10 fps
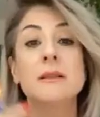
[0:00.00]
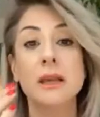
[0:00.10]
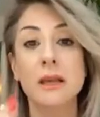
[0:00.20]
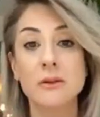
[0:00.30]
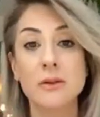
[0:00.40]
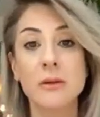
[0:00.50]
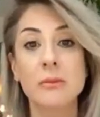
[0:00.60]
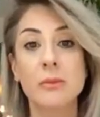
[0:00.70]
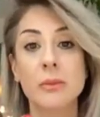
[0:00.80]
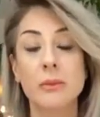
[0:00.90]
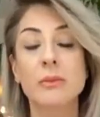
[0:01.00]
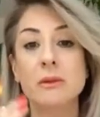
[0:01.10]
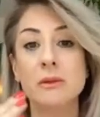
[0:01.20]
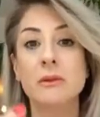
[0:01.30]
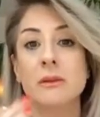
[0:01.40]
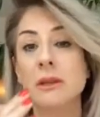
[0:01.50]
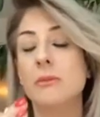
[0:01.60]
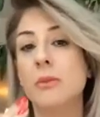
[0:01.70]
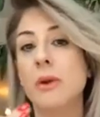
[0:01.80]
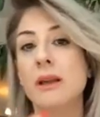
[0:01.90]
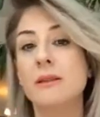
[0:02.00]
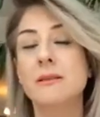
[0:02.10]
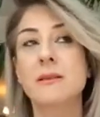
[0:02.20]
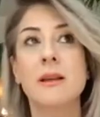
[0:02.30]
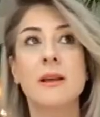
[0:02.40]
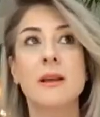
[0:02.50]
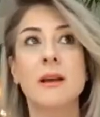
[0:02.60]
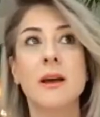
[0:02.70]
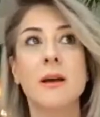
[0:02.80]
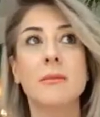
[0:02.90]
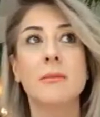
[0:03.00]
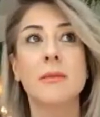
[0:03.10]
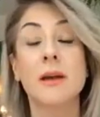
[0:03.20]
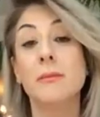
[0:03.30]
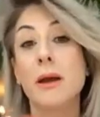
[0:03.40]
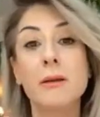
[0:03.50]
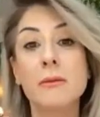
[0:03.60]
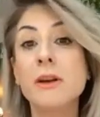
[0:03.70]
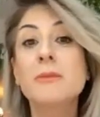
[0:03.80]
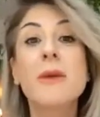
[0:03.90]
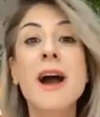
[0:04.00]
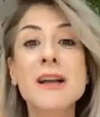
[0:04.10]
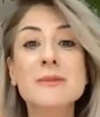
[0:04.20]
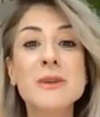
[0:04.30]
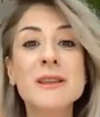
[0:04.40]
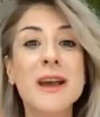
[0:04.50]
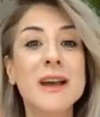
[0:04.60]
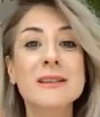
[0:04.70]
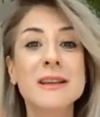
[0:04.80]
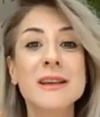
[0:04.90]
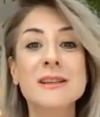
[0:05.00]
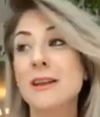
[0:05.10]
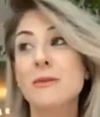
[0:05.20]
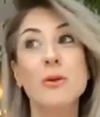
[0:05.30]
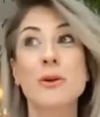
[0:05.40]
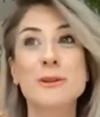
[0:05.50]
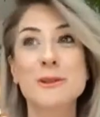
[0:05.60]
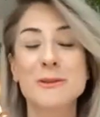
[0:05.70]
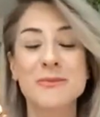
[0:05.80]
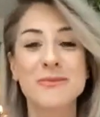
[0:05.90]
taking three deep breaths. And what my husband does is he walks.